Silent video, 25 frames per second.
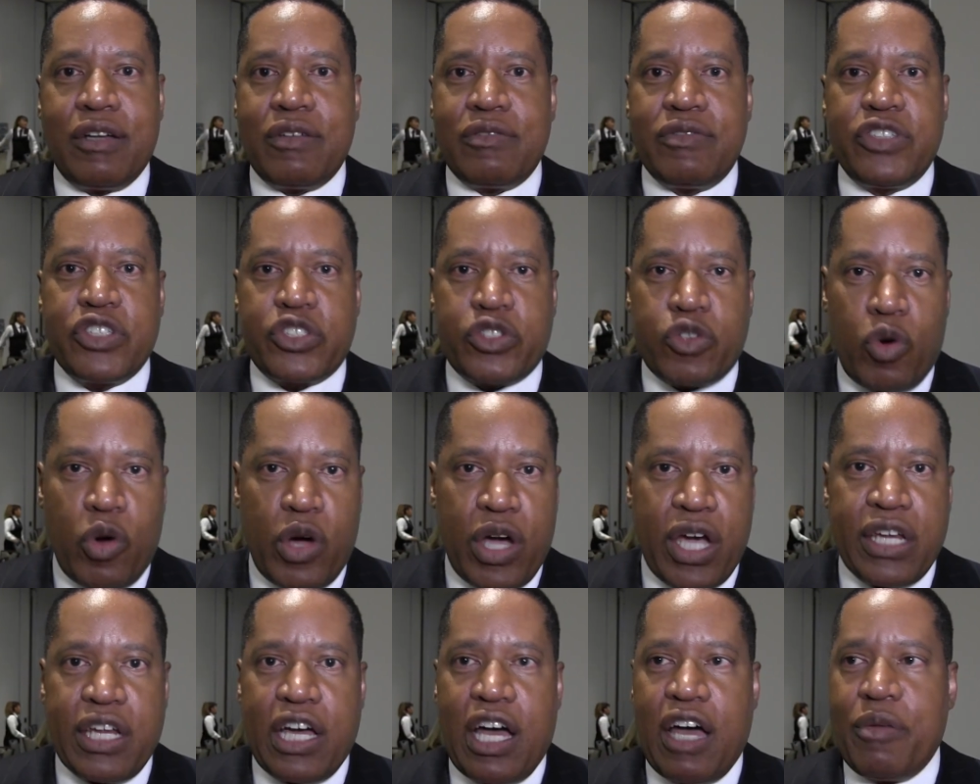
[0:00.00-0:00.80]

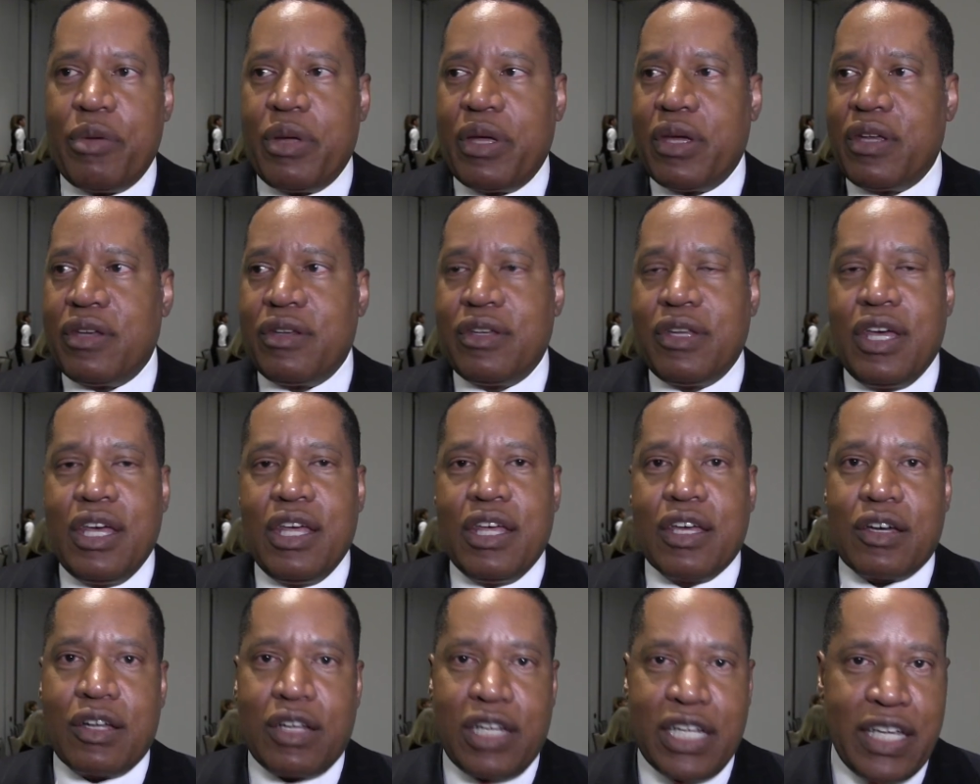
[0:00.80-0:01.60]
Detroit, I'm in
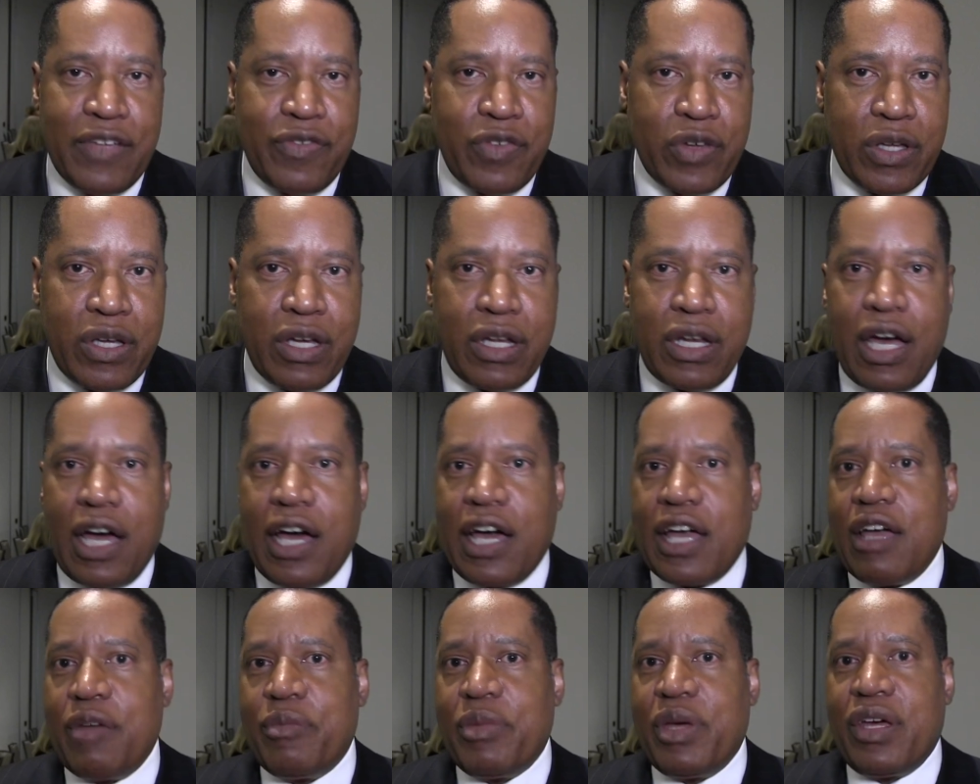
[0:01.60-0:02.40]
Cleveland,
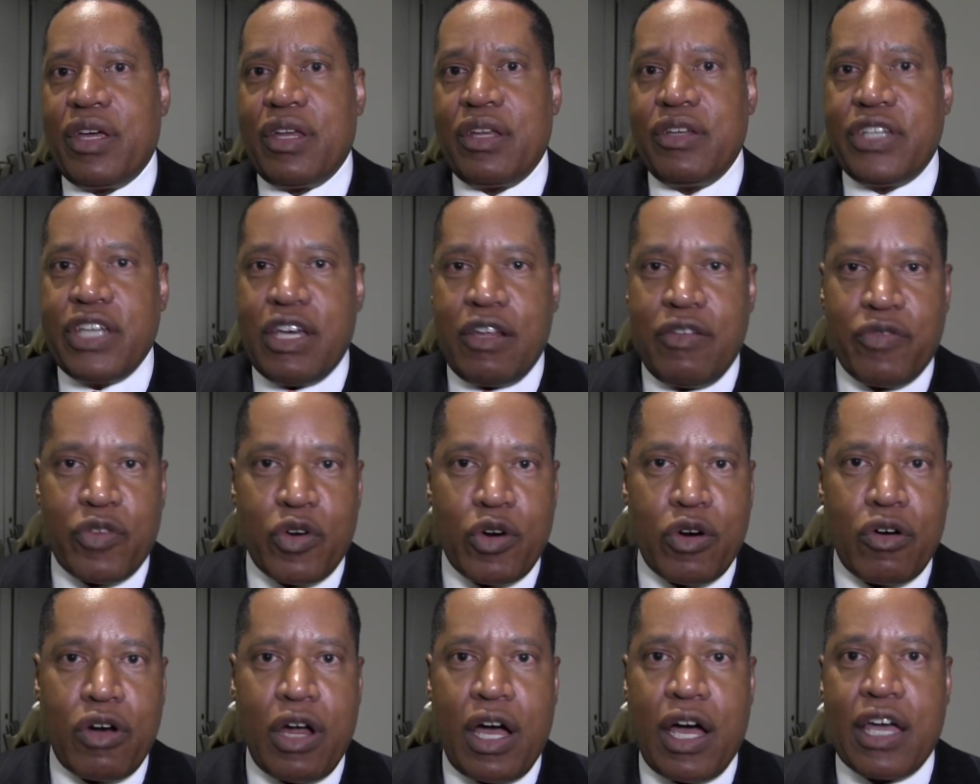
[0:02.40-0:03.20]
I am in
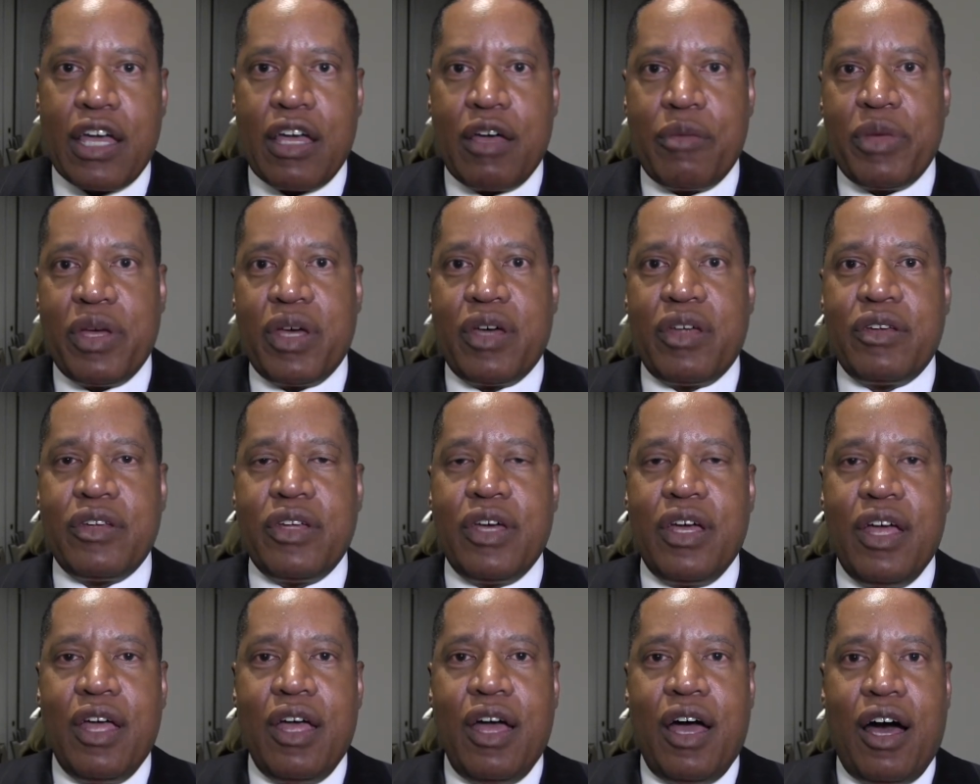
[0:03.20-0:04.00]
Denver, I am in
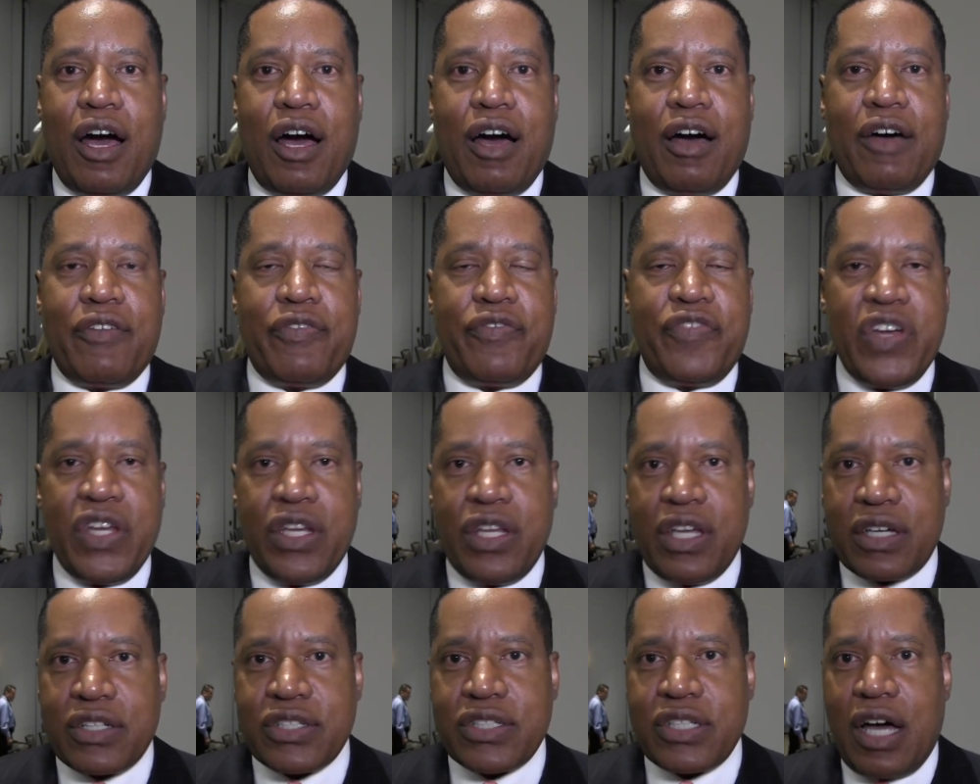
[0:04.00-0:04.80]

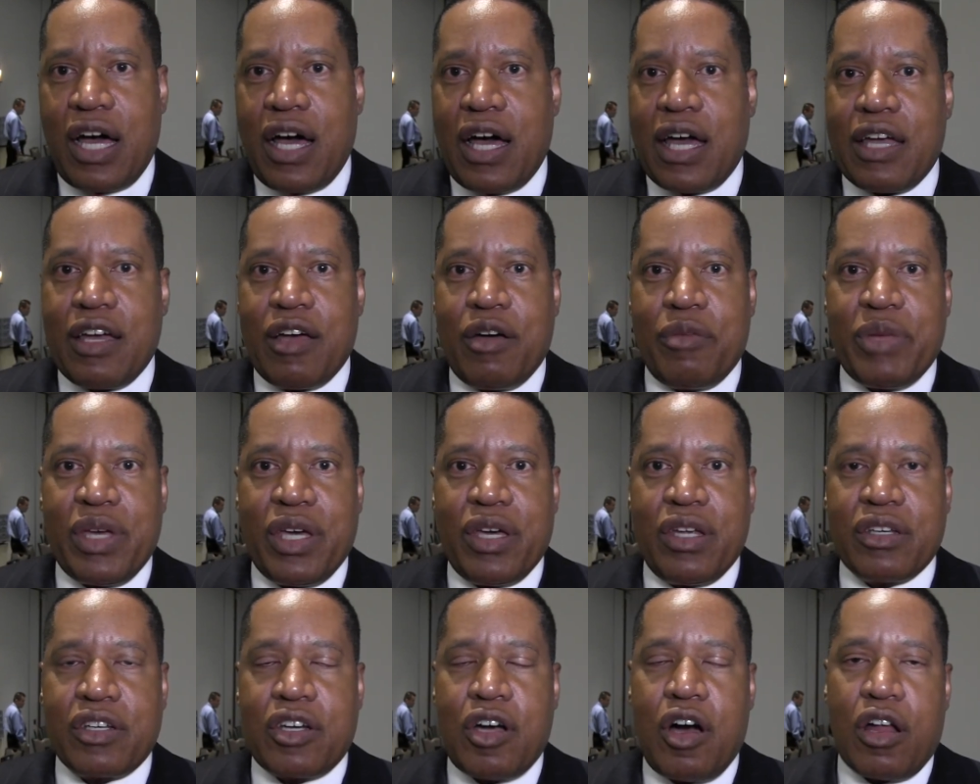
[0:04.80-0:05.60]
Phoenix, I am
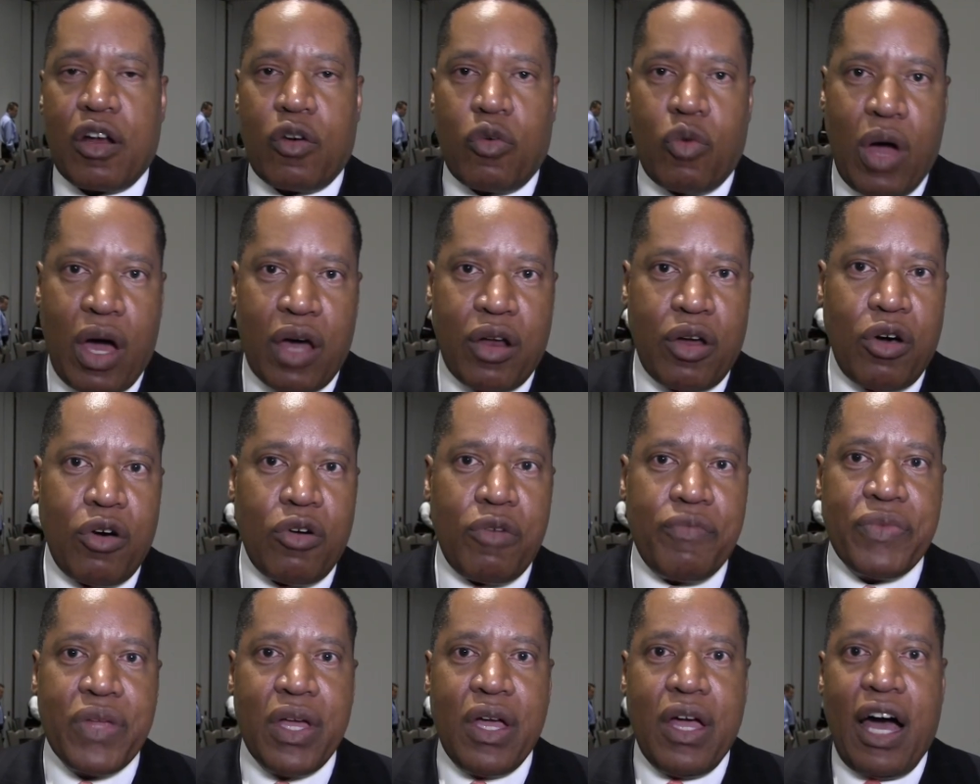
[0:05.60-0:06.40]
in
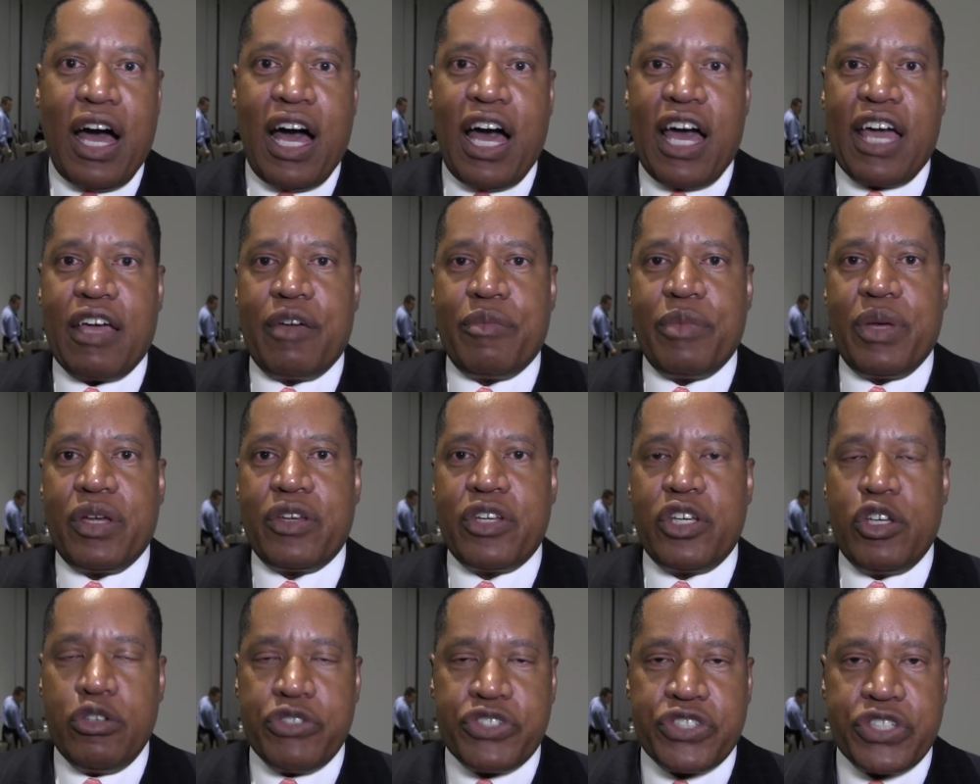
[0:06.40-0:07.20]
Colorado, I am in
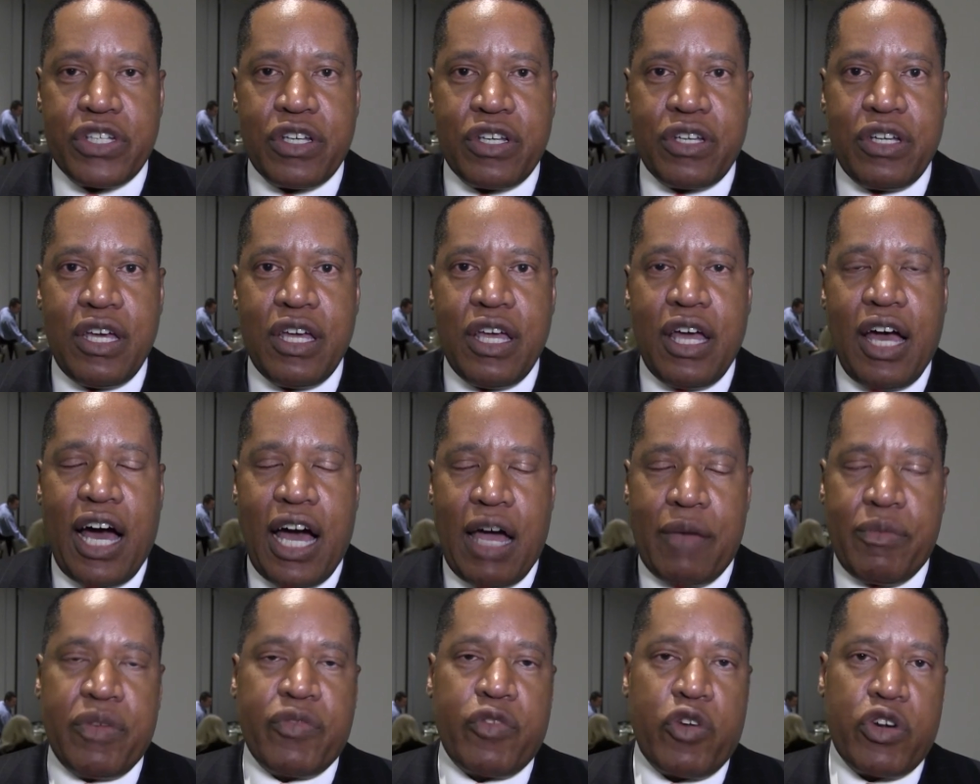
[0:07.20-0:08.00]
Houston,
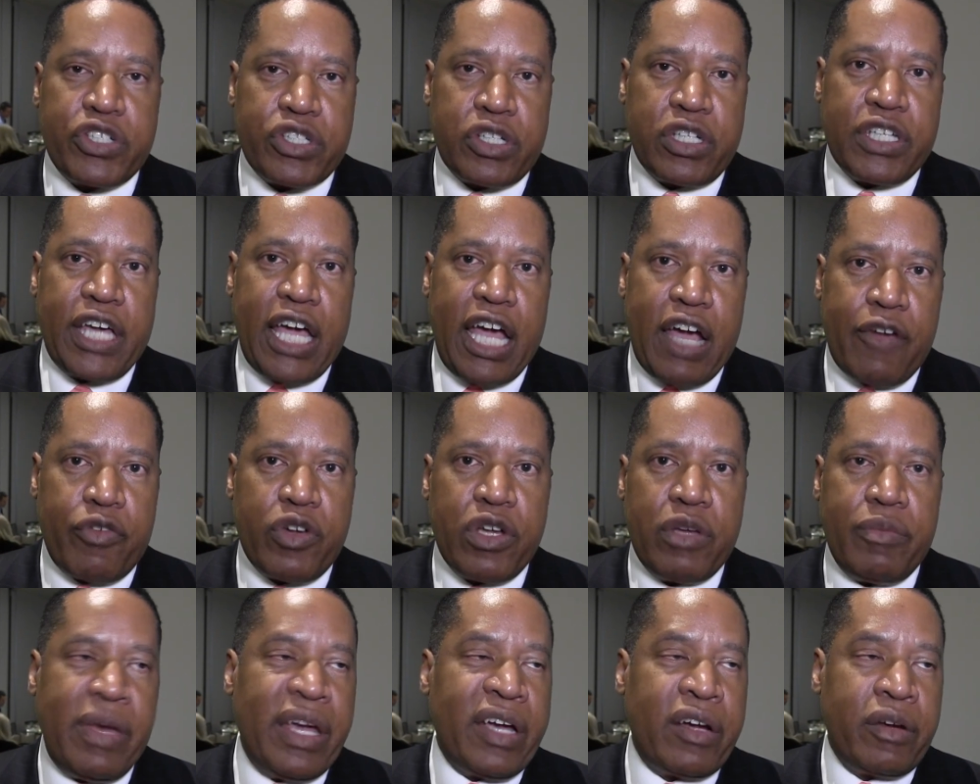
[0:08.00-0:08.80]
I'm in virtually
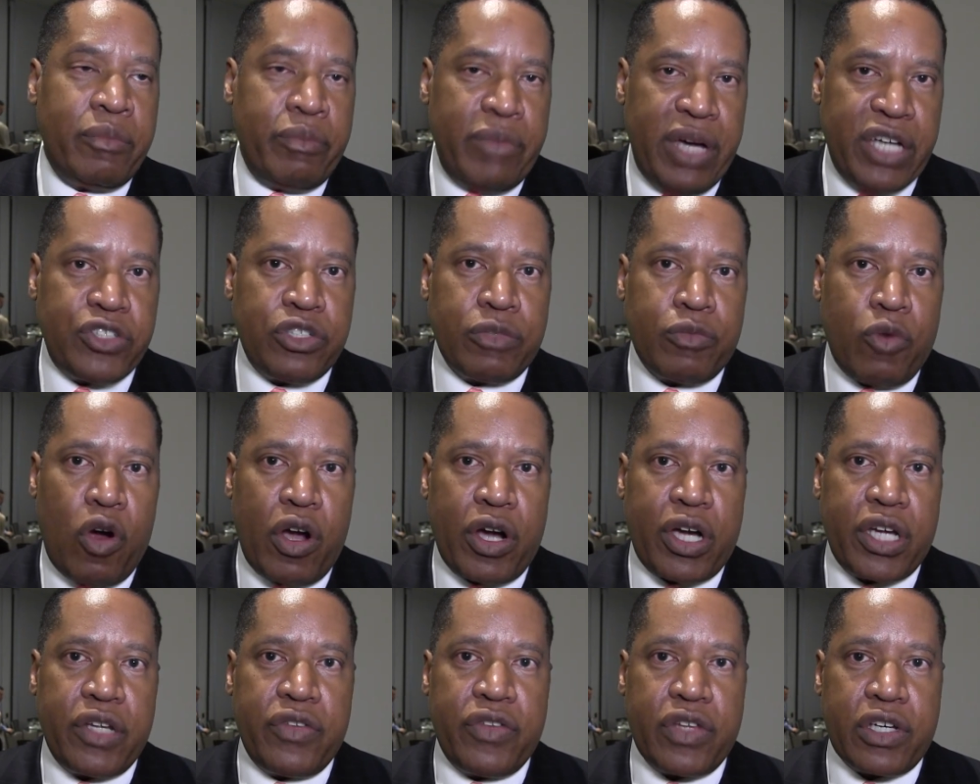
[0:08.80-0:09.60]
every major
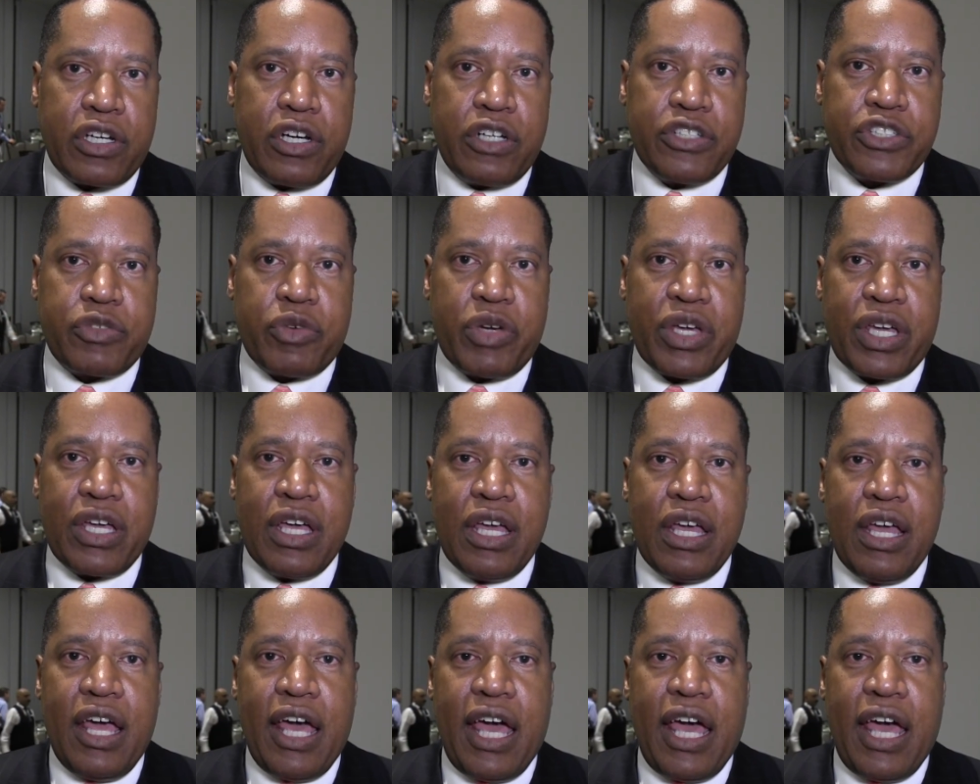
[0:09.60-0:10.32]
market in the country.